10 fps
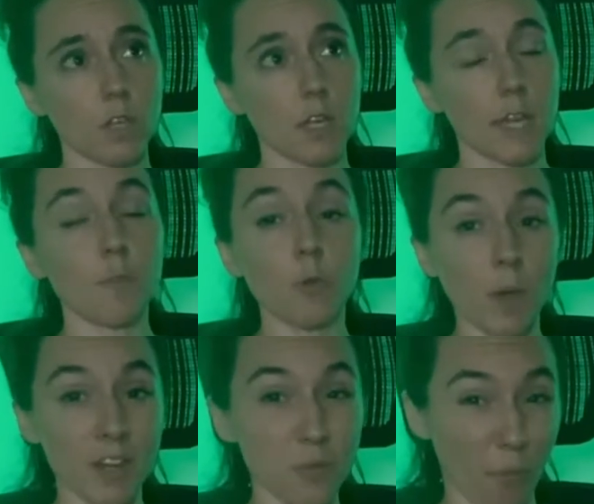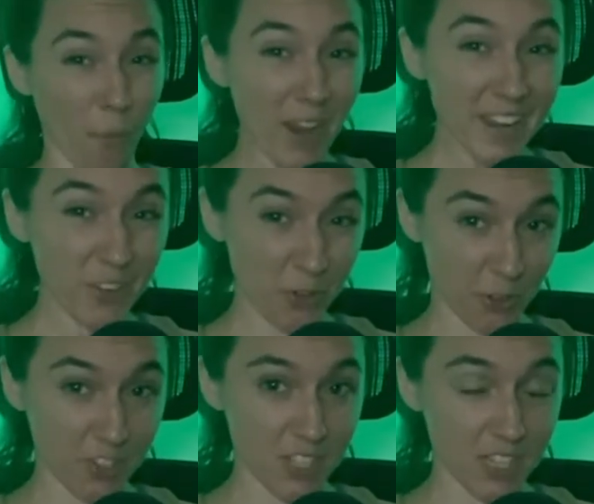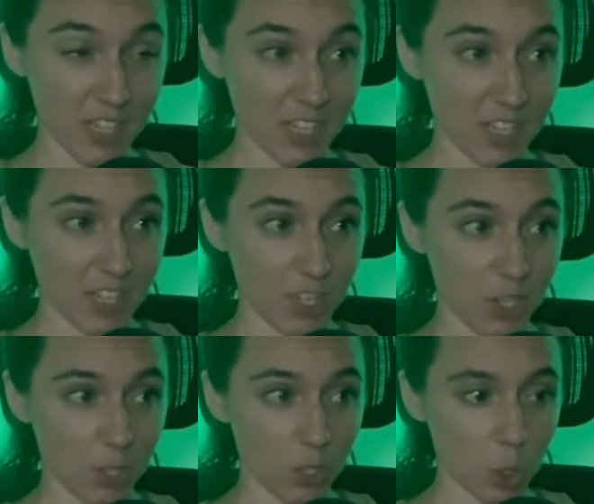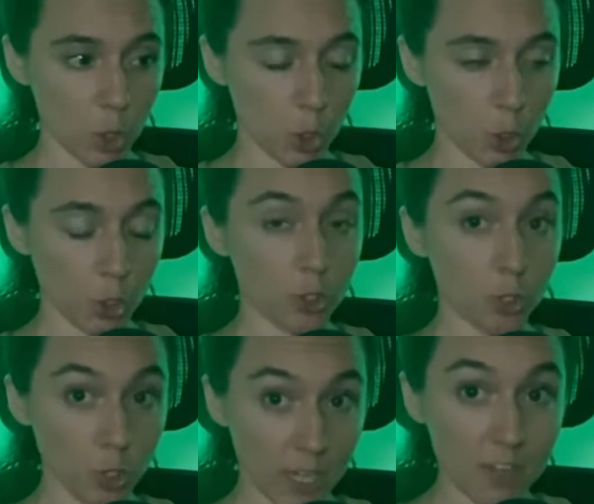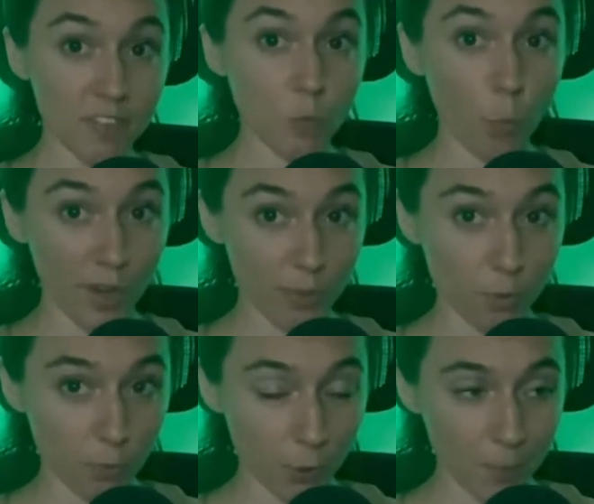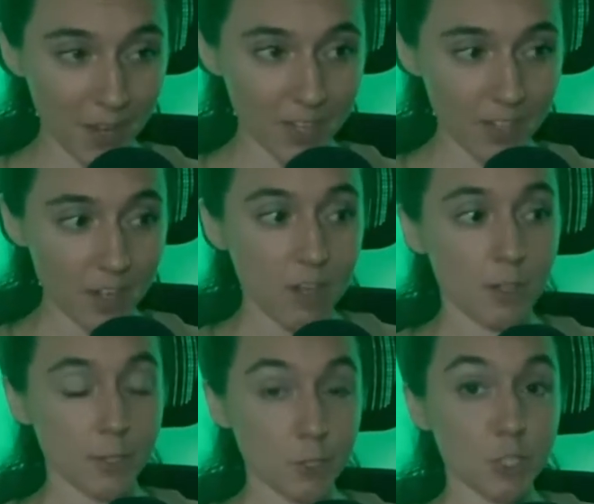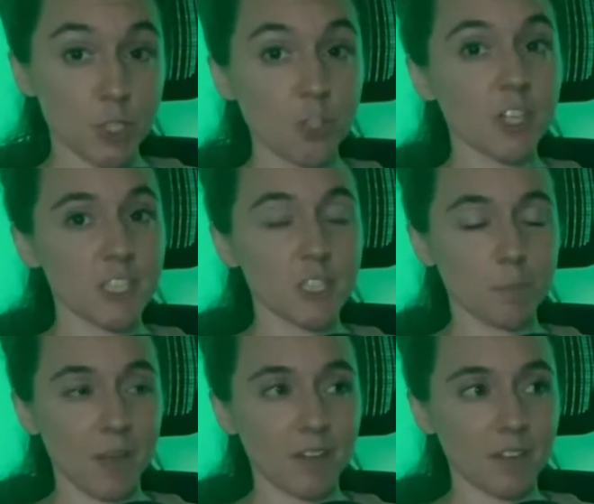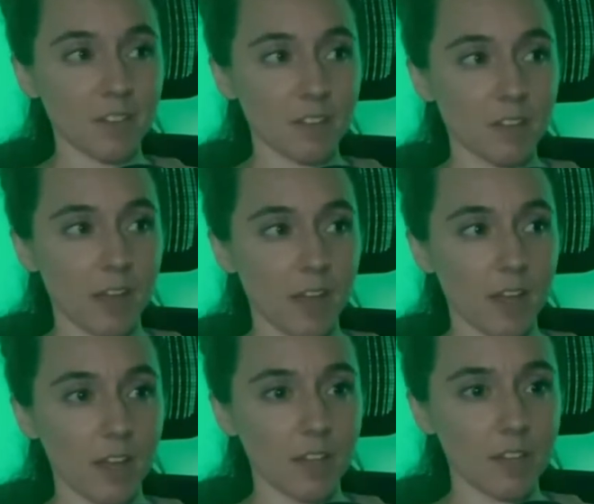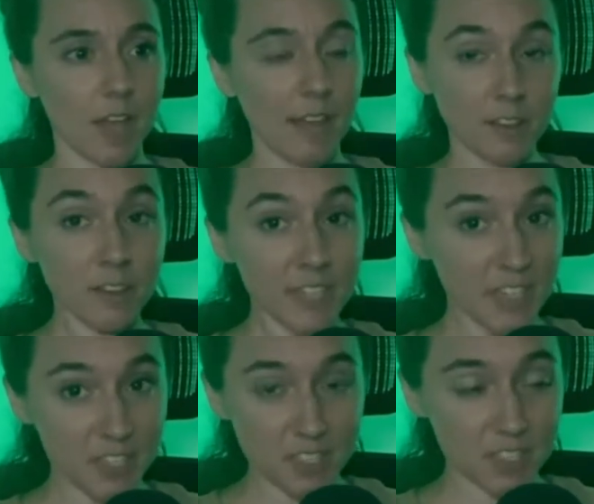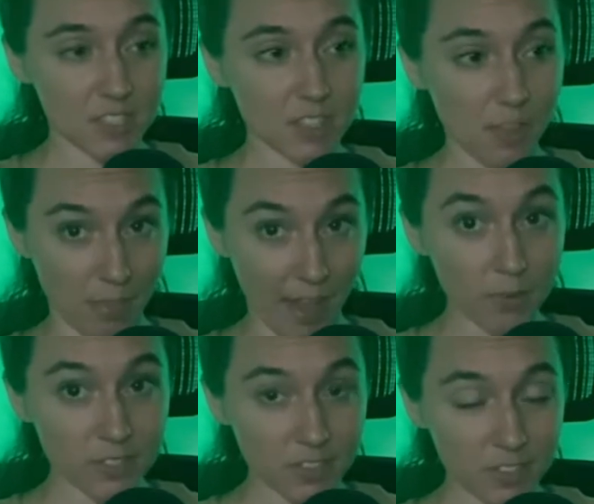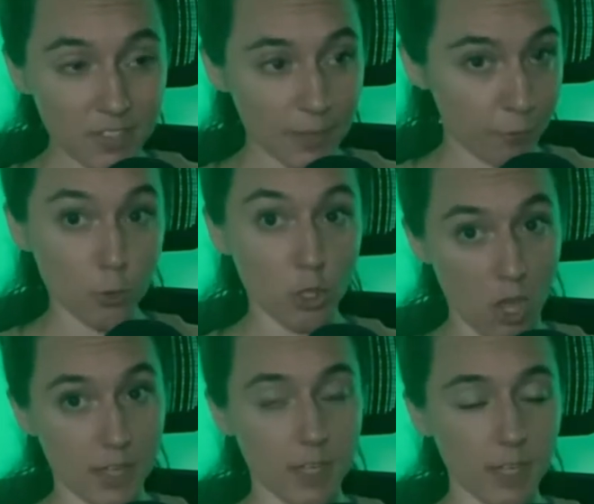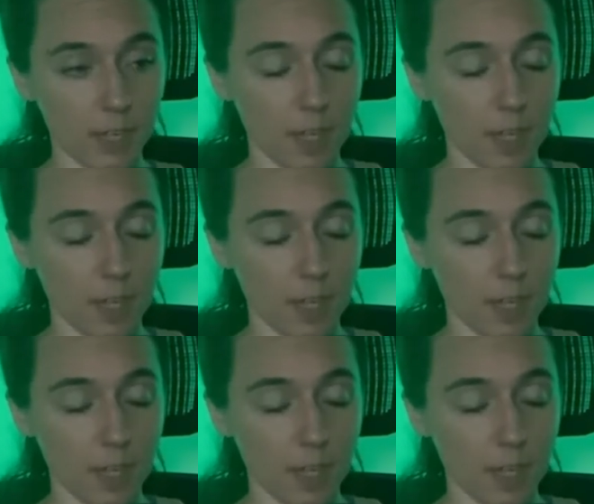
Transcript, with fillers: If you wanna live right in New York City, even with a roommate, you're gonna spend at least $1,000 if you're lucky.